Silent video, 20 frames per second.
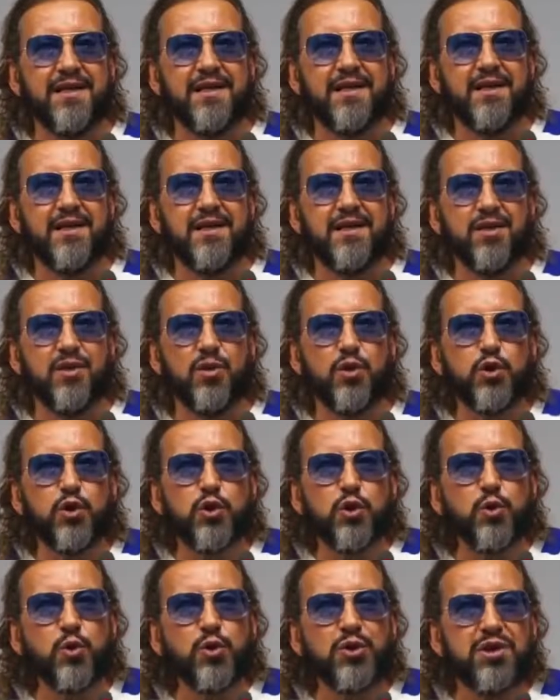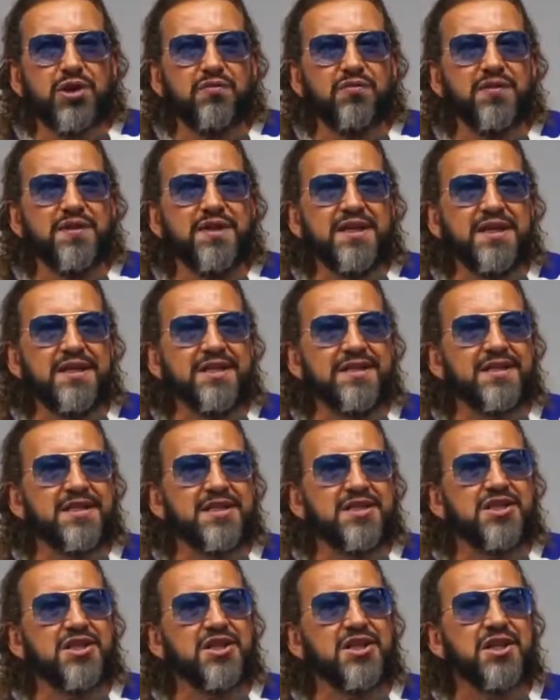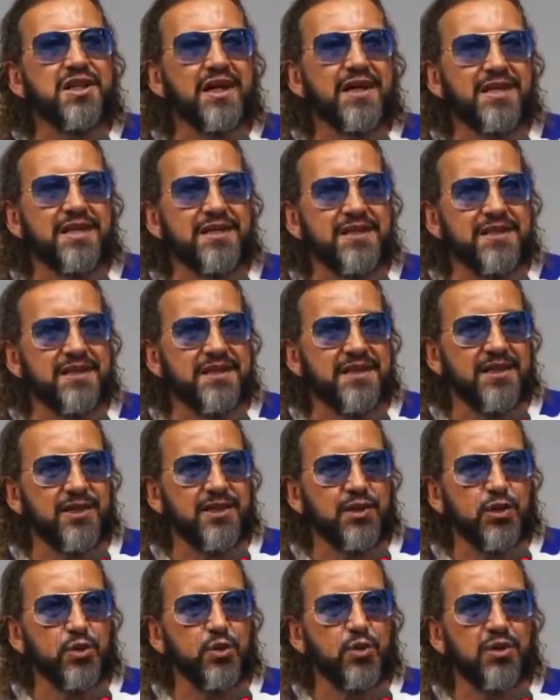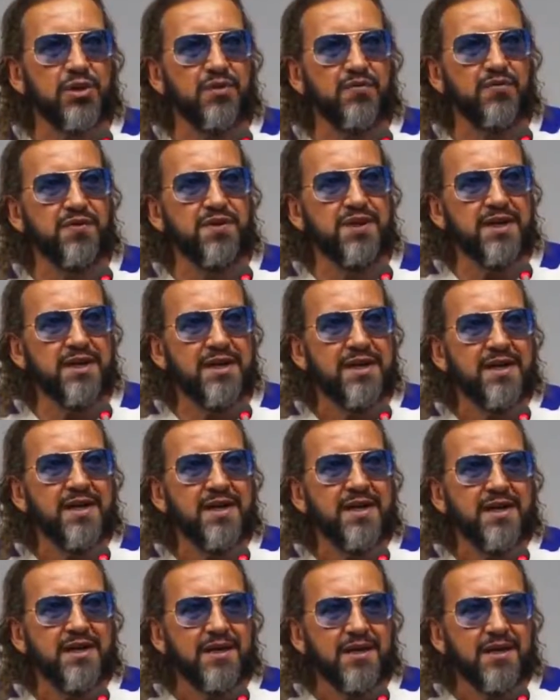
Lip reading: They are slightly different, but something of them combines.